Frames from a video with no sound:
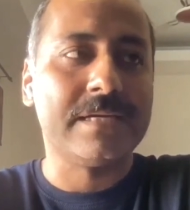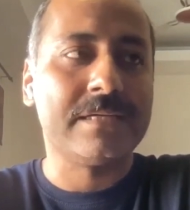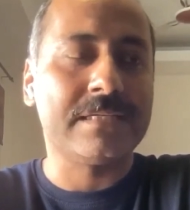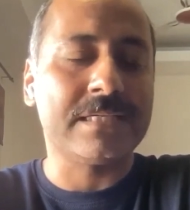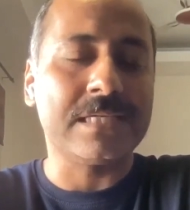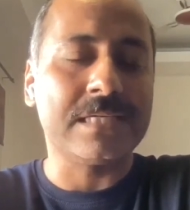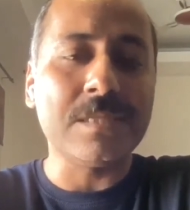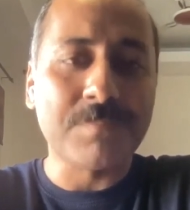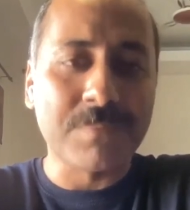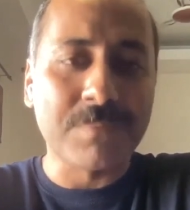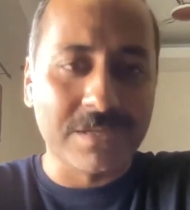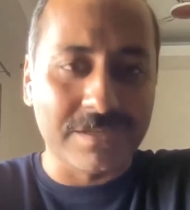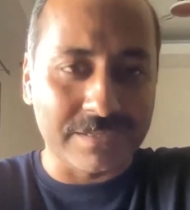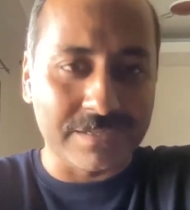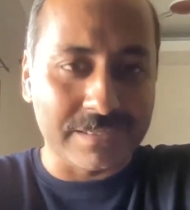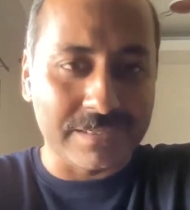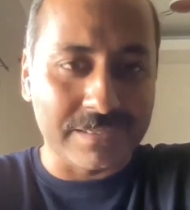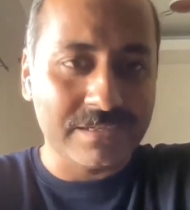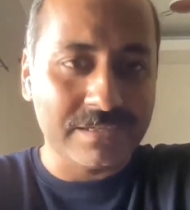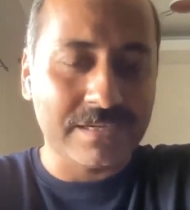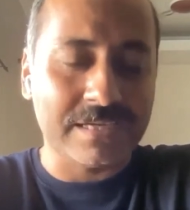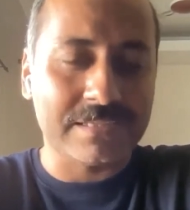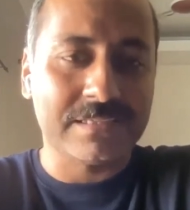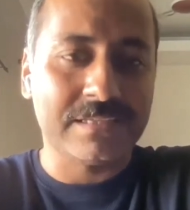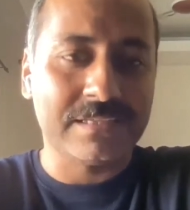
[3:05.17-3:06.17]
Keep learning.
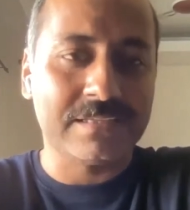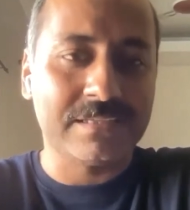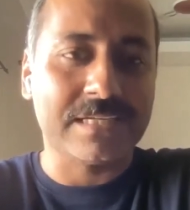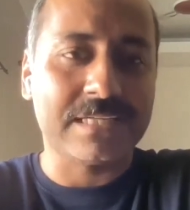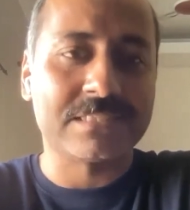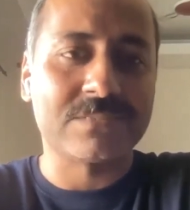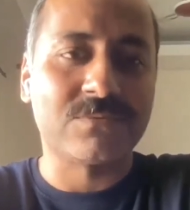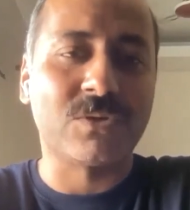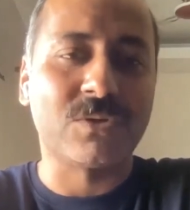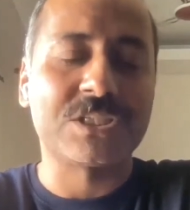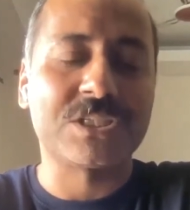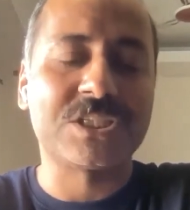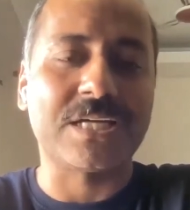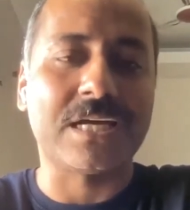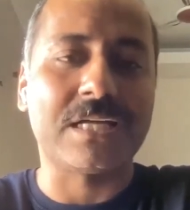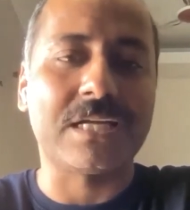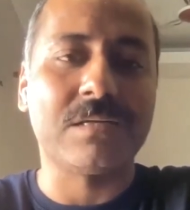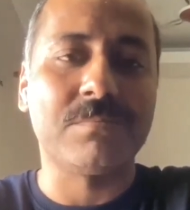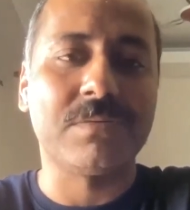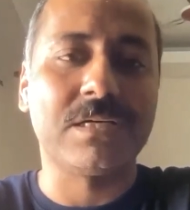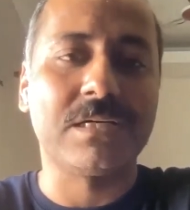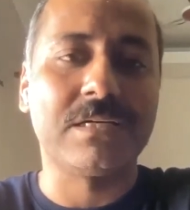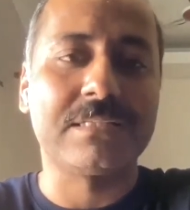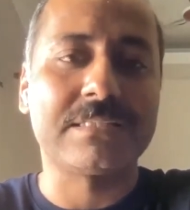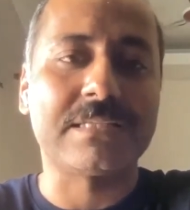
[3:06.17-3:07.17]
I think that's what Charlie
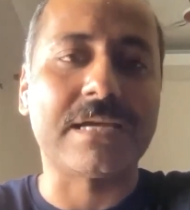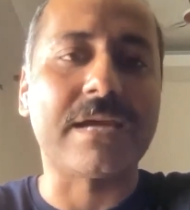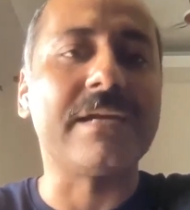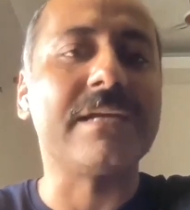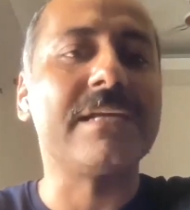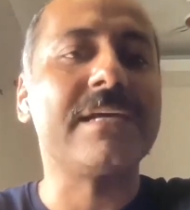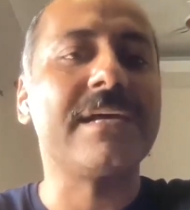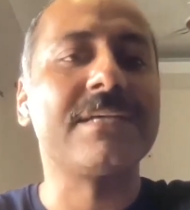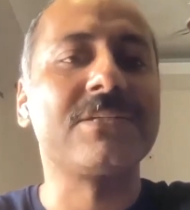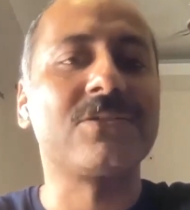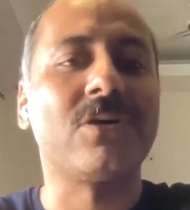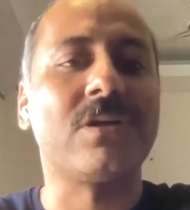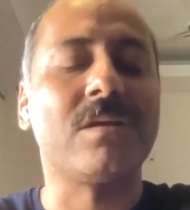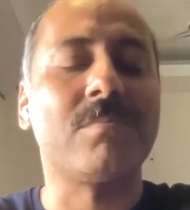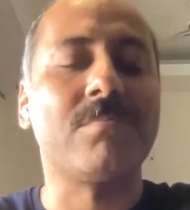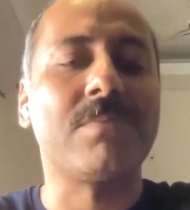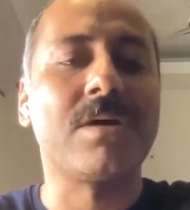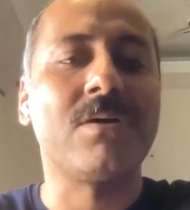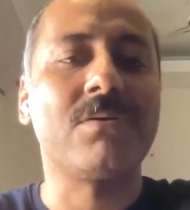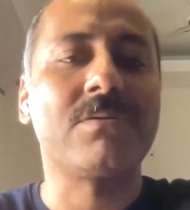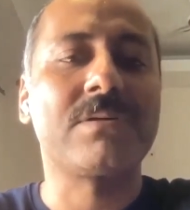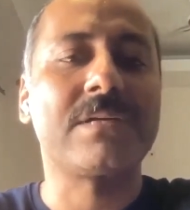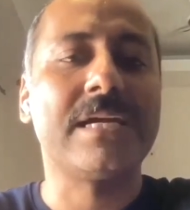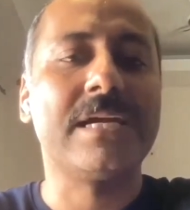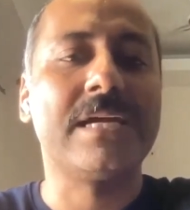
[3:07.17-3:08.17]
Munger's idea is all
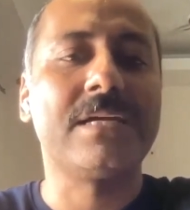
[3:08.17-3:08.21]
about, right?